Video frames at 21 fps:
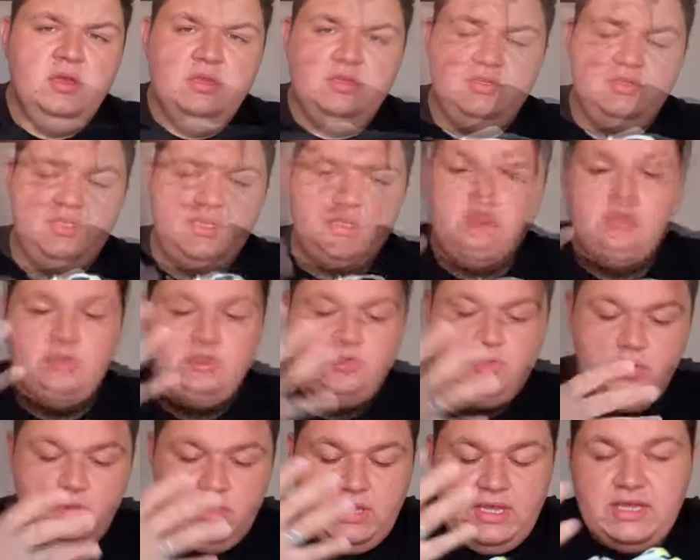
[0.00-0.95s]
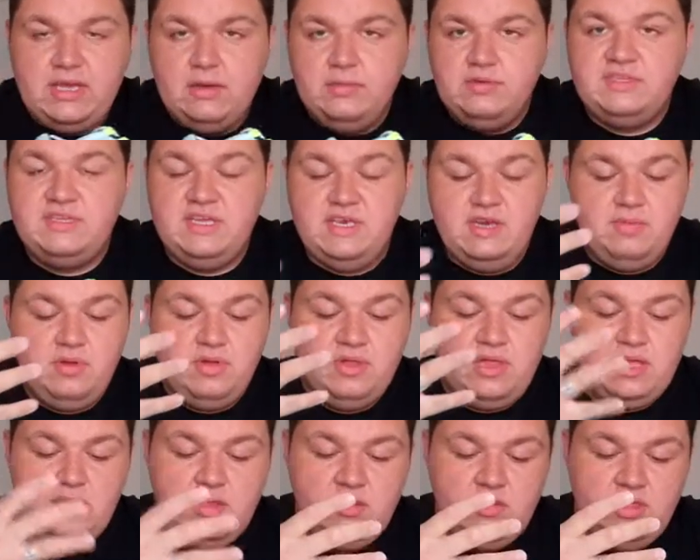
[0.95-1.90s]
So it's a great. So like I was saying about
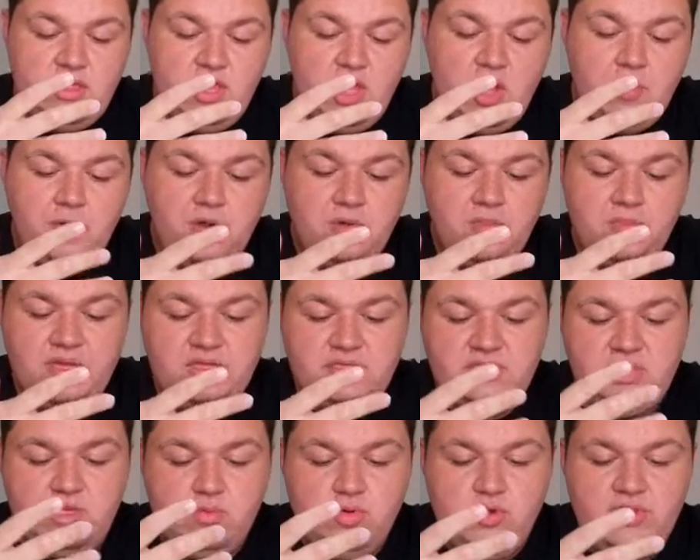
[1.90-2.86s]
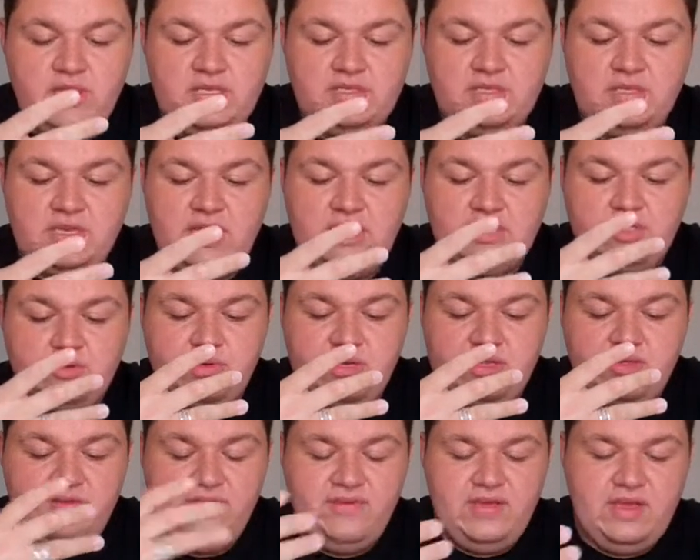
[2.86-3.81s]
the upper, basically what this
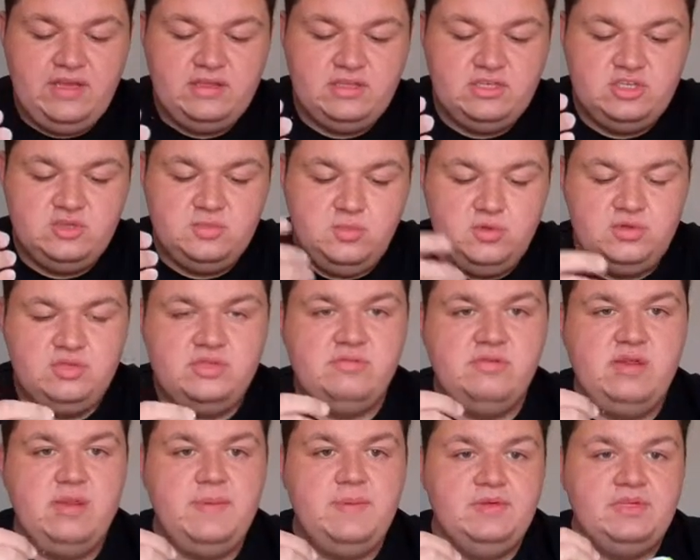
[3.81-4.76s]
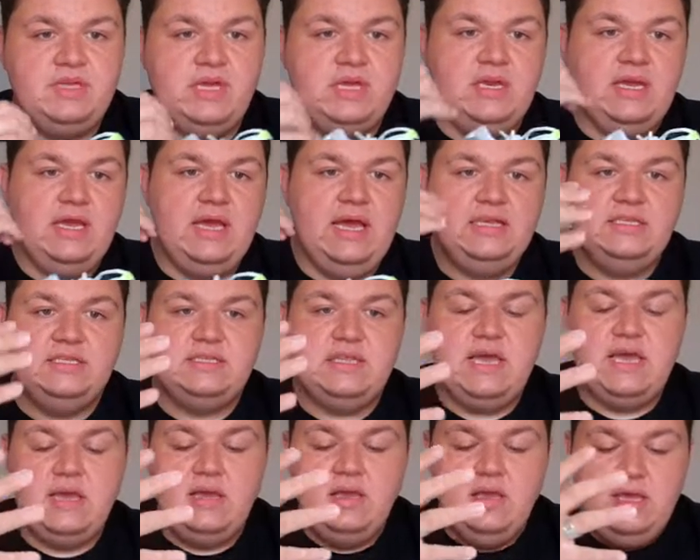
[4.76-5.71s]
graduated effect is supposed to represent is
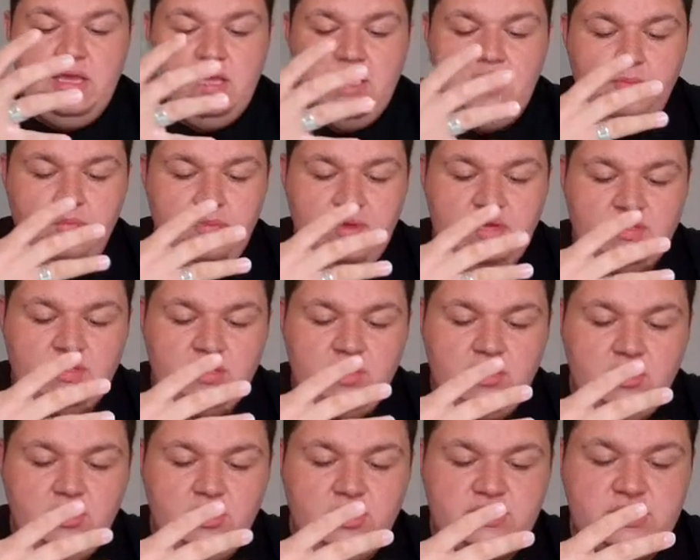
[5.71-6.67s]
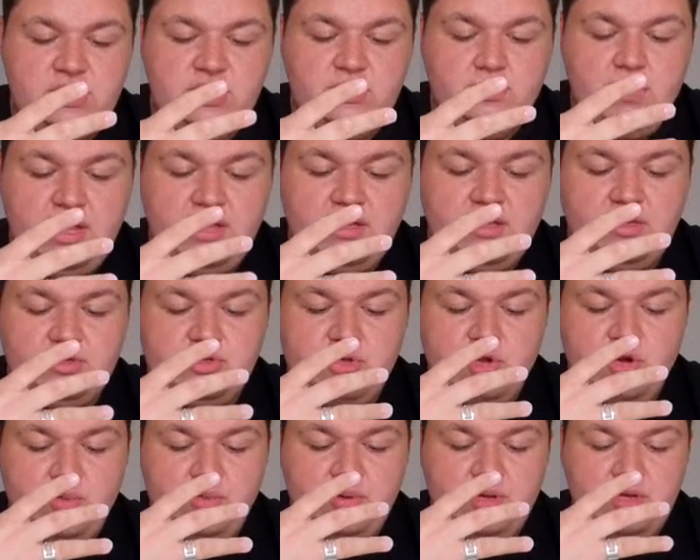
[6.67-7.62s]
that it basically looks at
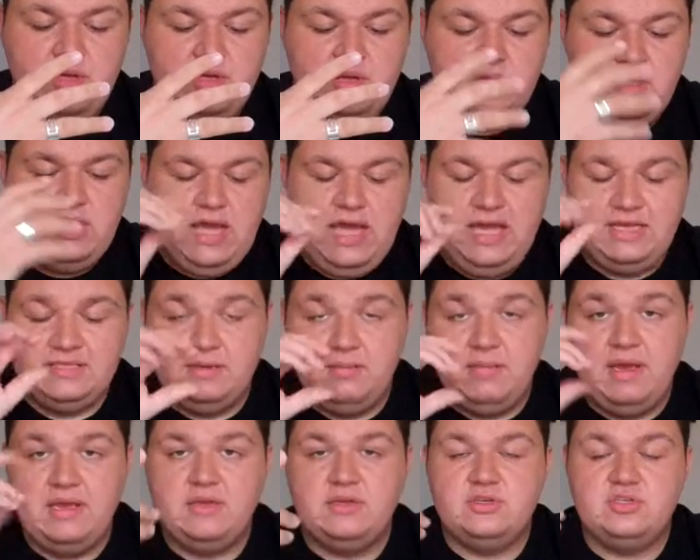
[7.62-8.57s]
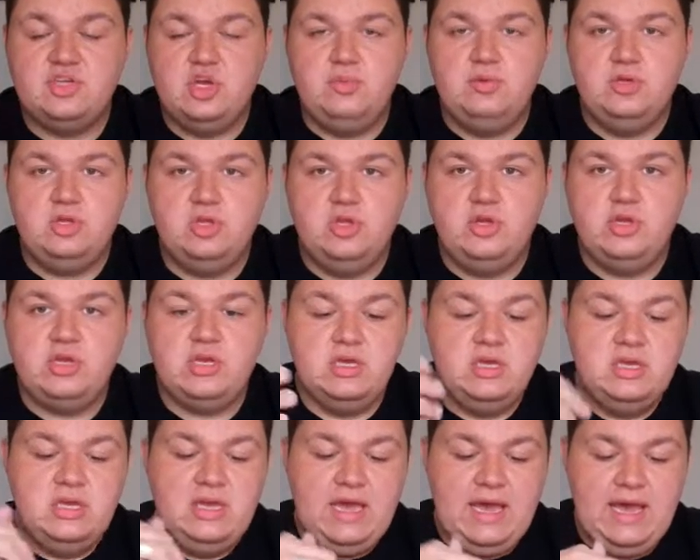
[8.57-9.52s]
has a microscopic
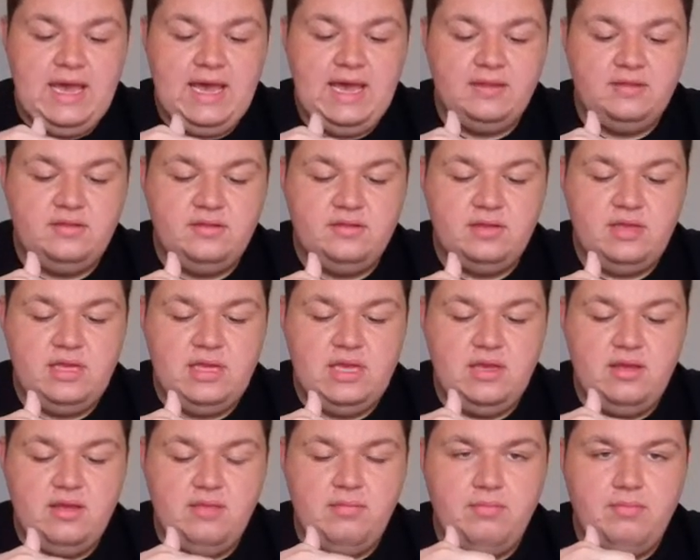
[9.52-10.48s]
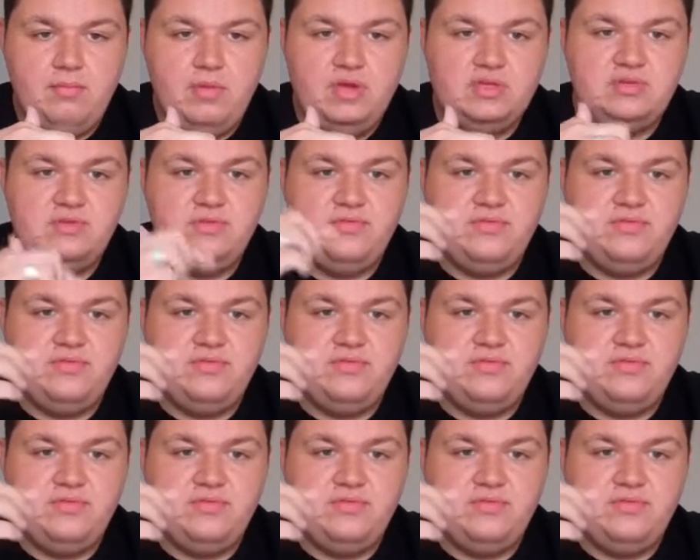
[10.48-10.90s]
look at muscle